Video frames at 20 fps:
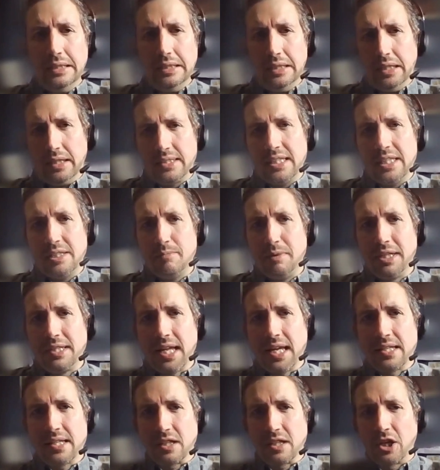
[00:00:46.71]

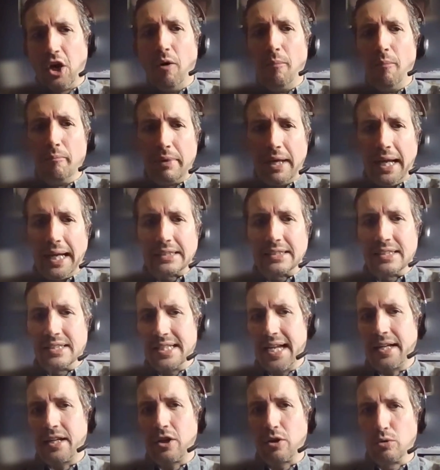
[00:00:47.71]
Accessibility is a complex and
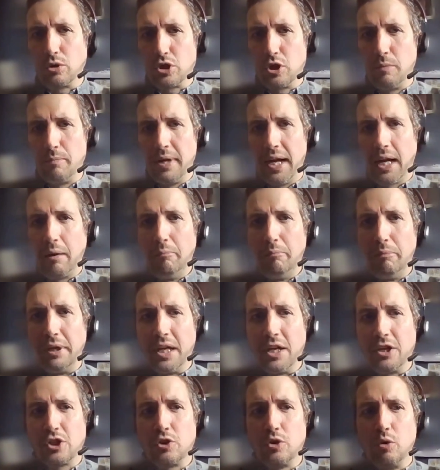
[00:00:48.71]
technical topic, but
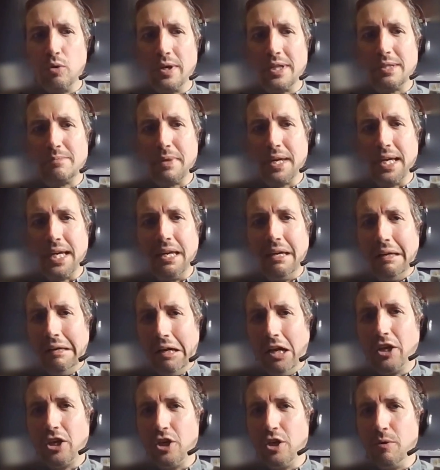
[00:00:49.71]
it should always be
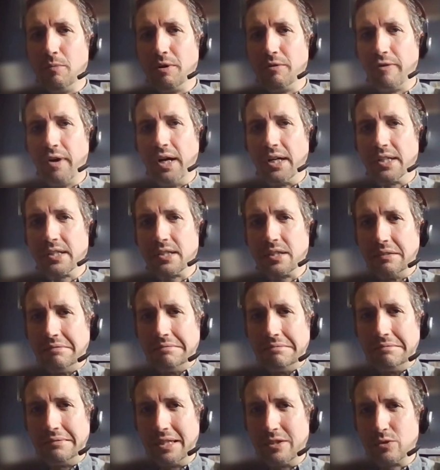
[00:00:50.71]
human first.
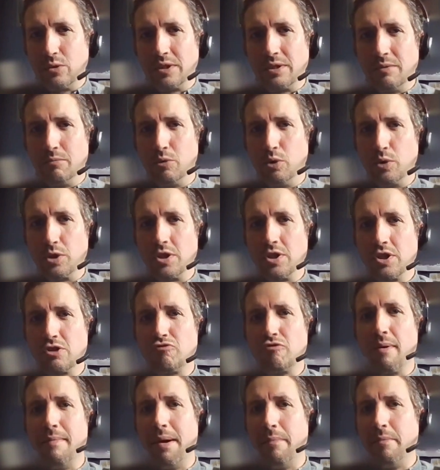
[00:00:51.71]
It's always important
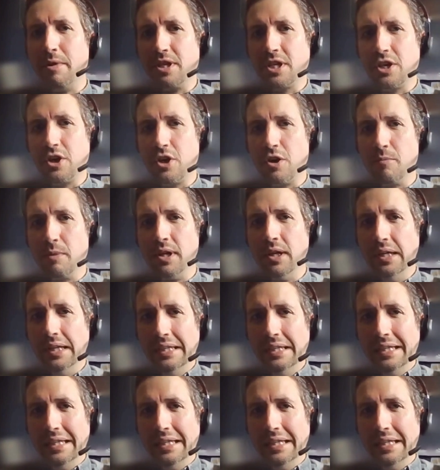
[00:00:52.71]
to remember the human.